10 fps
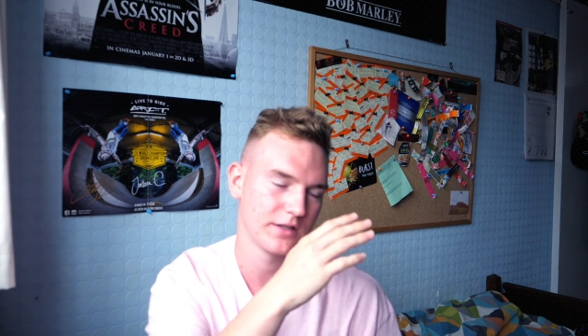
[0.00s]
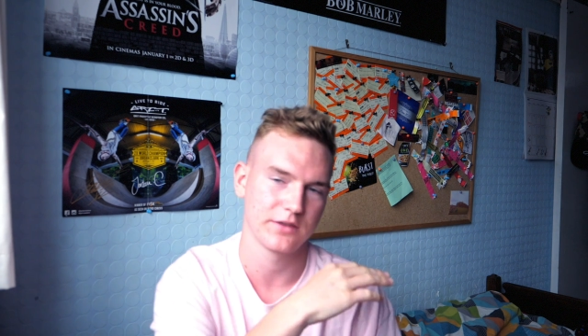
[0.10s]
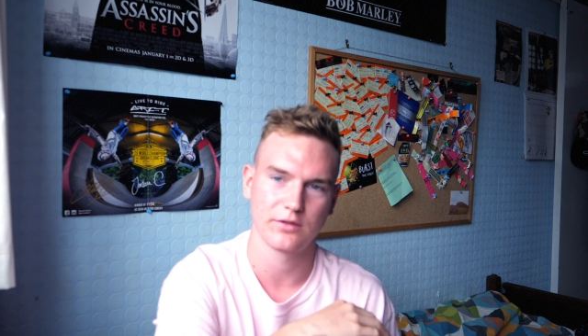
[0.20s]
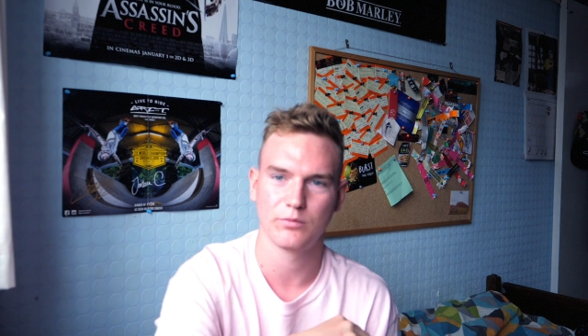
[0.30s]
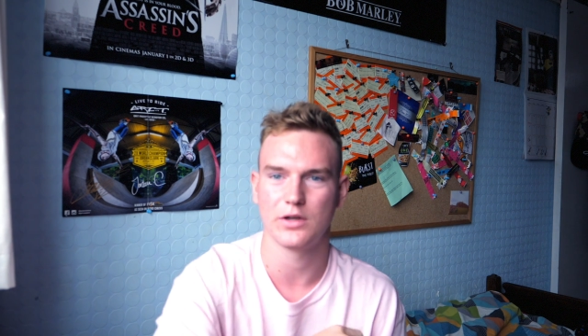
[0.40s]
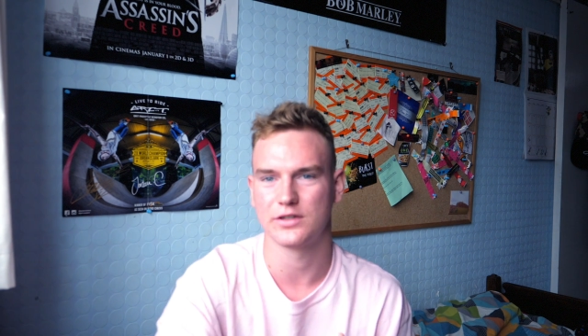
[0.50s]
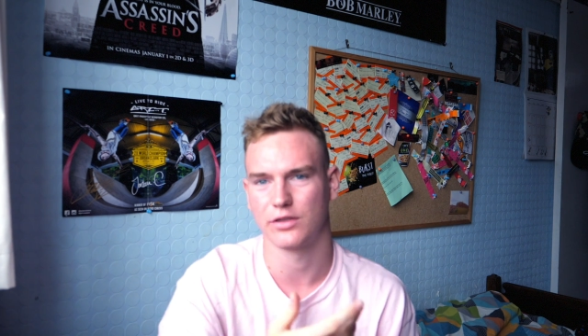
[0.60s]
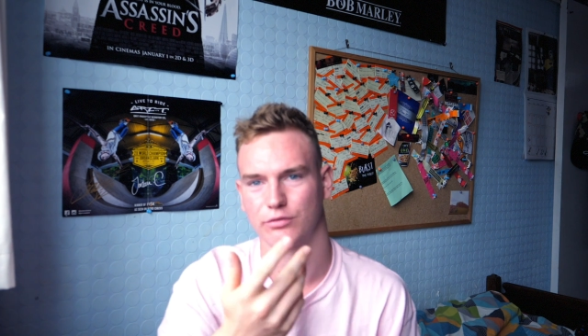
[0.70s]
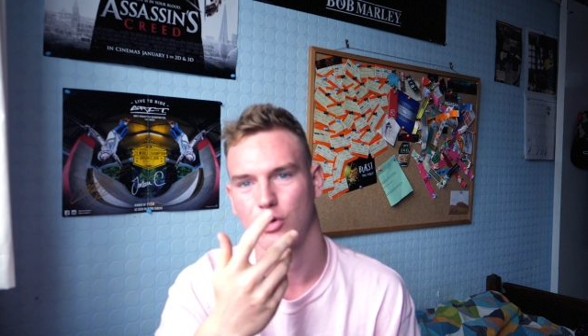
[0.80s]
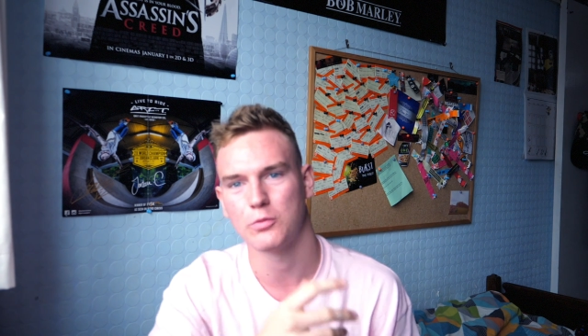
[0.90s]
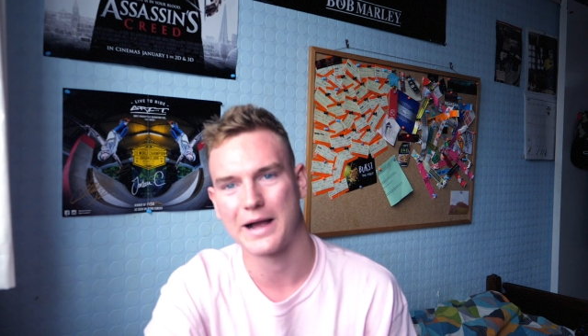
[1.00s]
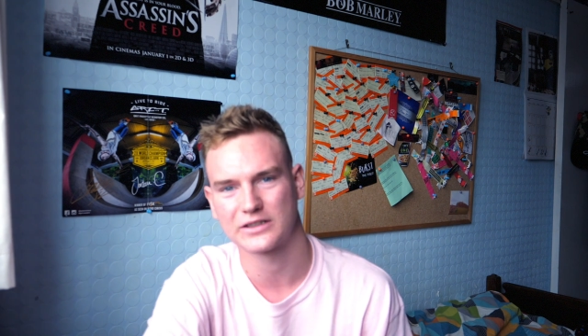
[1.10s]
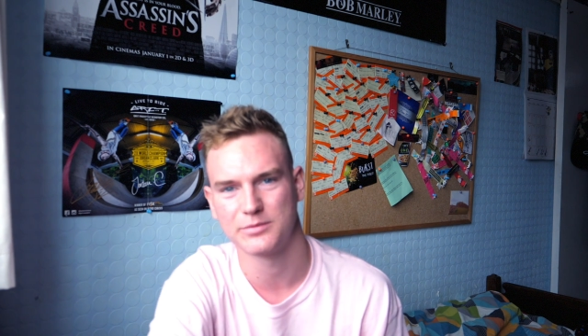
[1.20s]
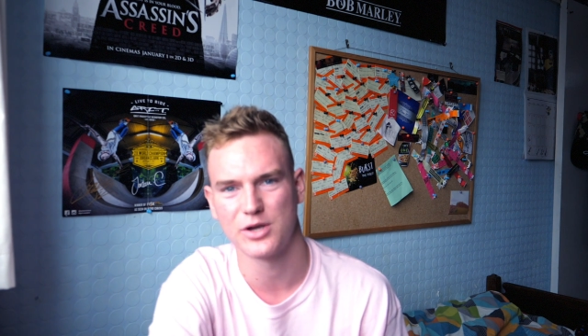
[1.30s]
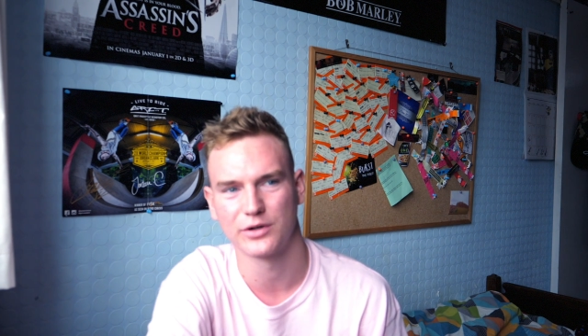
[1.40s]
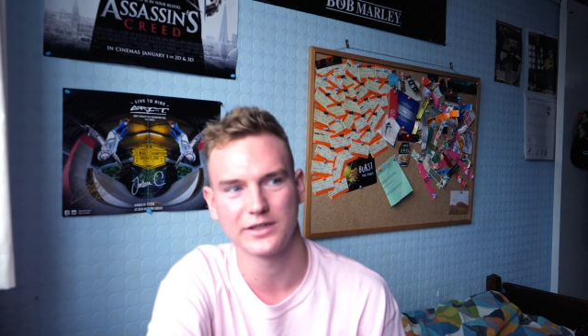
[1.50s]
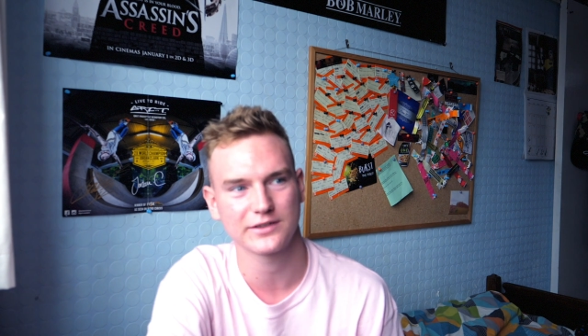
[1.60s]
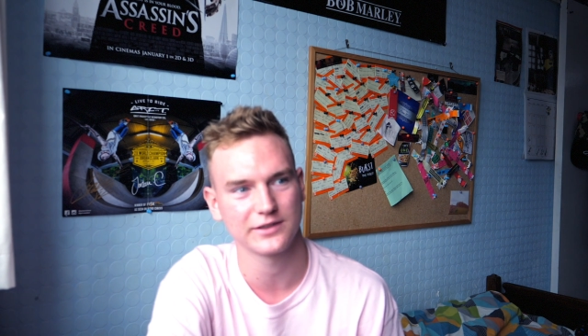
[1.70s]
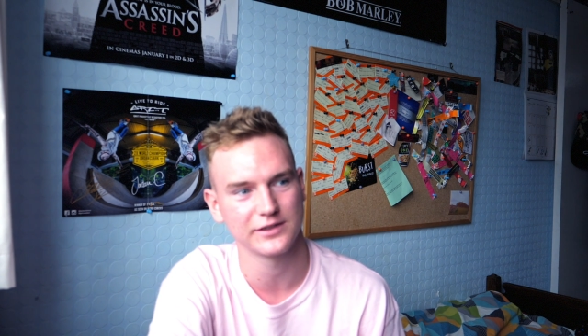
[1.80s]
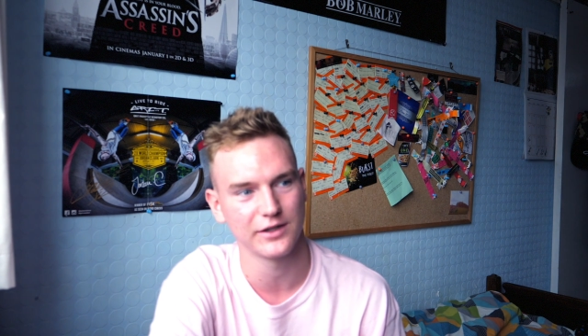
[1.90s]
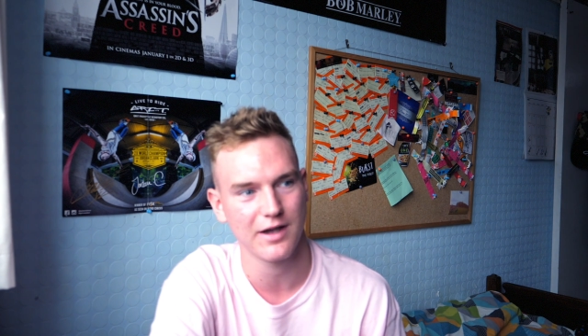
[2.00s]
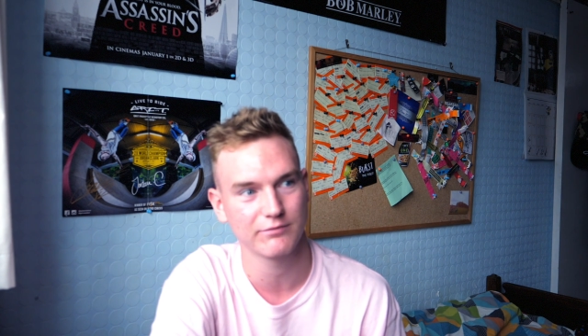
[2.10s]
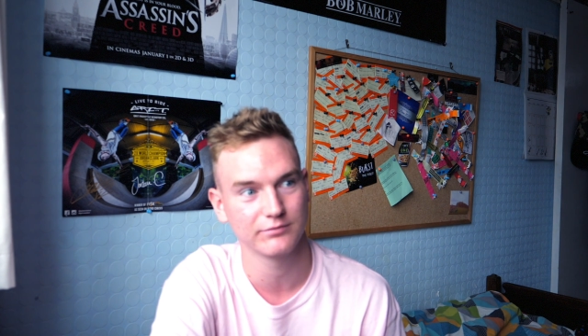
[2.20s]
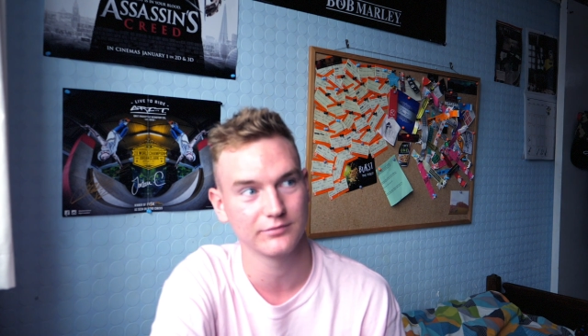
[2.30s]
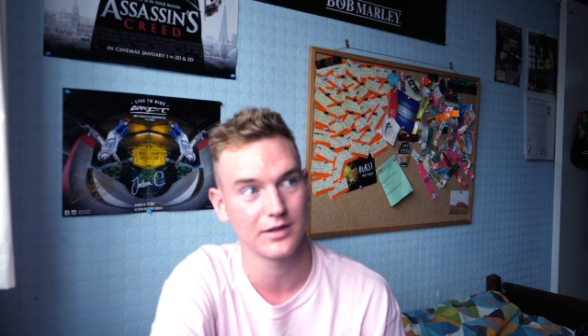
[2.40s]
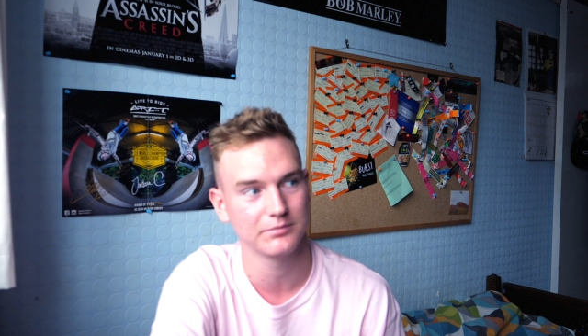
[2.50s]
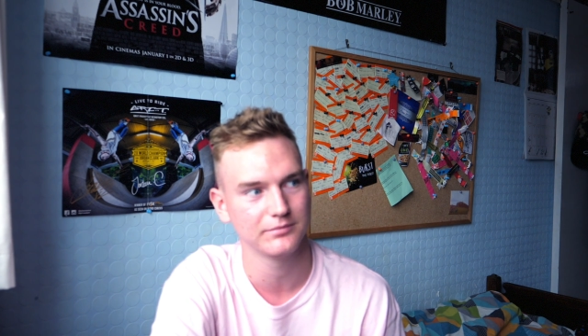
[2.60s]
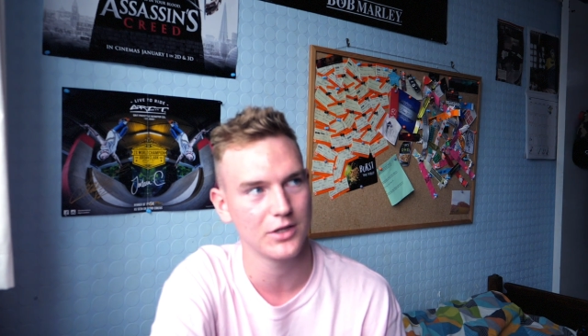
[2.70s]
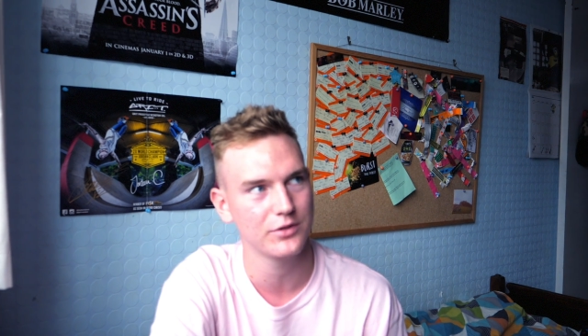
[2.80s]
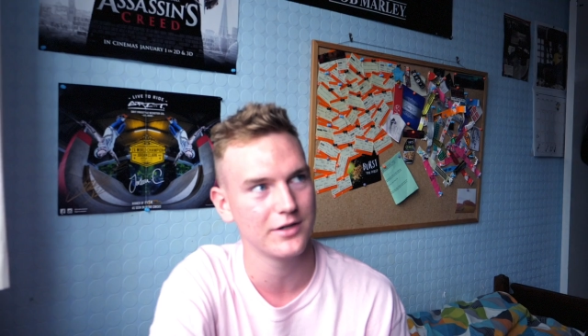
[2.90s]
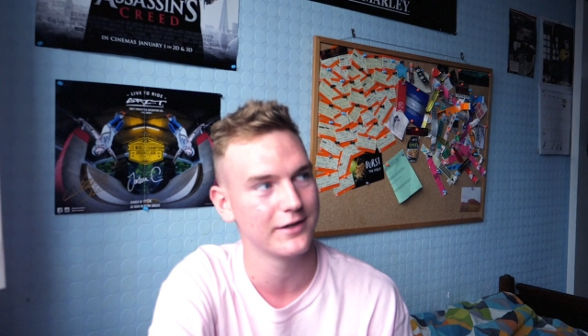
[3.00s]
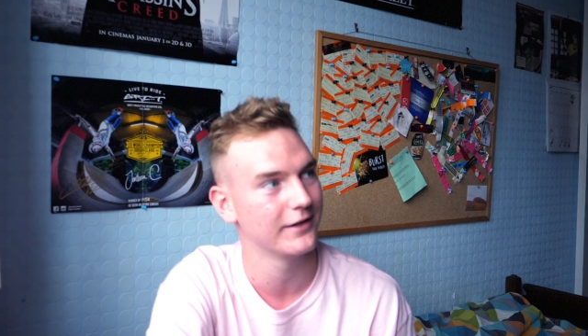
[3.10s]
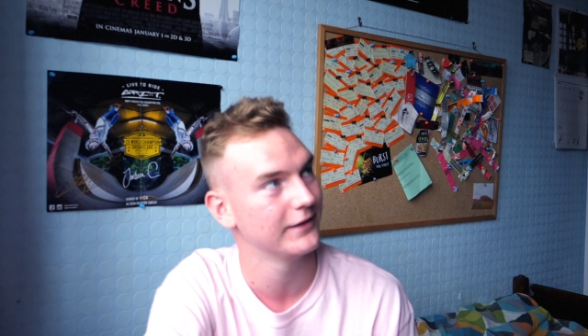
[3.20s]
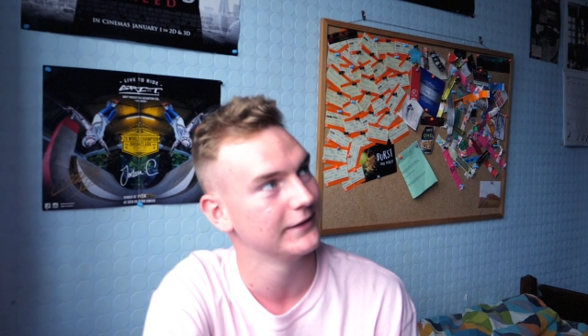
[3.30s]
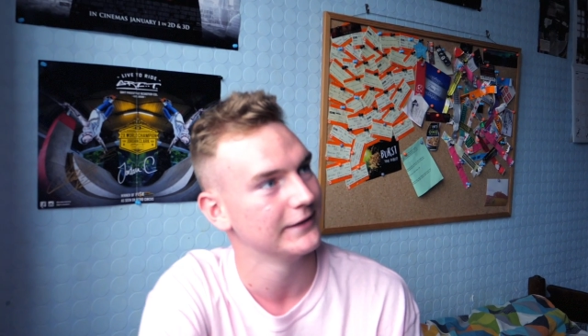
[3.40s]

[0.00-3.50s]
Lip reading: it's a throwback, to be honest, because, you know, I haven't uploaded